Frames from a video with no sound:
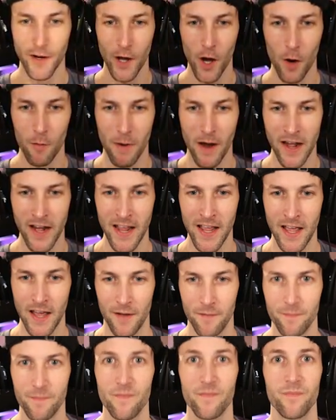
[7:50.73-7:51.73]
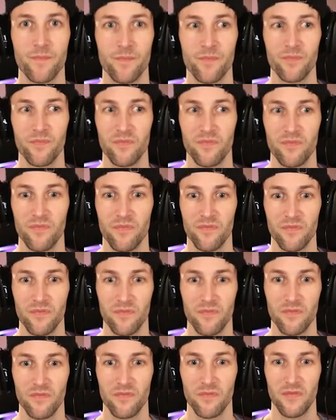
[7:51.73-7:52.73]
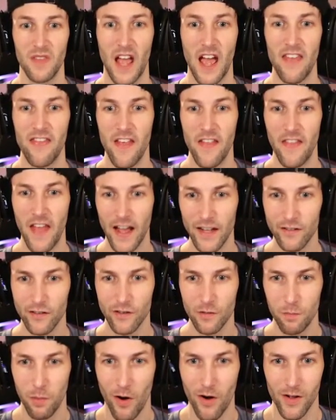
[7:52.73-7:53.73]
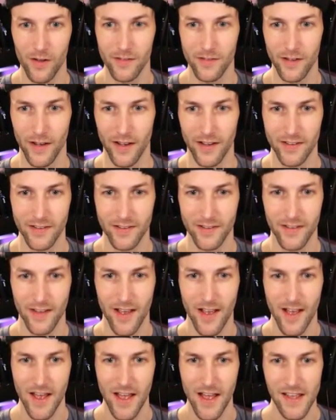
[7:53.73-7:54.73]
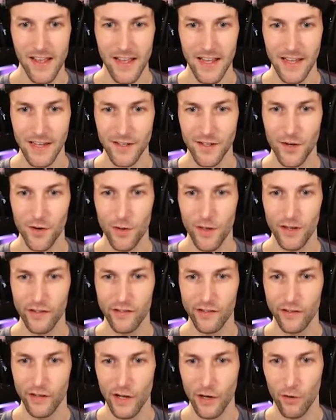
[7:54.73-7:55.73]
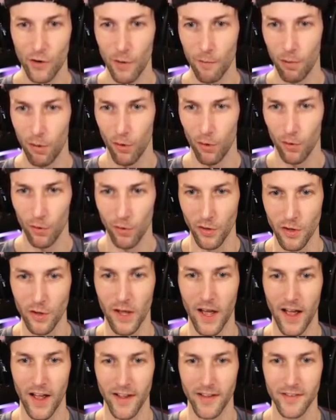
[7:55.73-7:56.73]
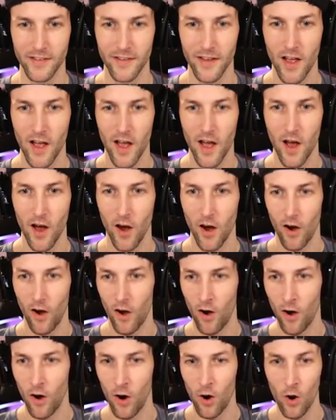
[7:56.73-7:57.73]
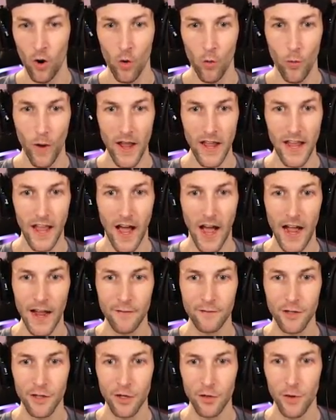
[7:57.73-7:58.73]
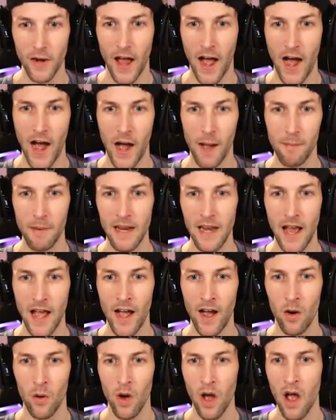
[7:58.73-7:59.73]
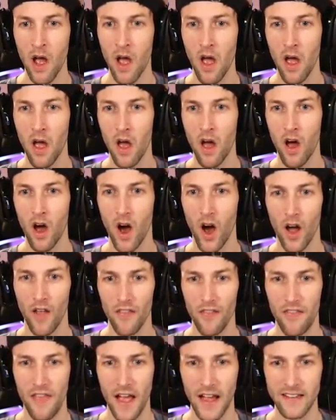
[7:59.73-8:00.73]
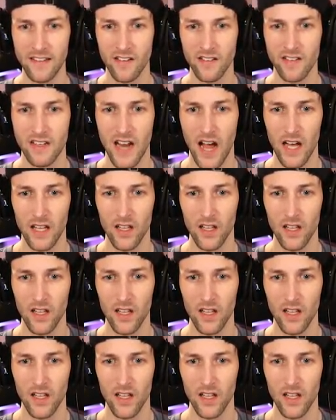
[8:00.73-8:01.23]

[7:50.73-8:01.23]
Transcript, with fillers: Here you go, buddy. And then that spawns us into this secret portal, you guys. Oh, wait. I have to do an obby now? That does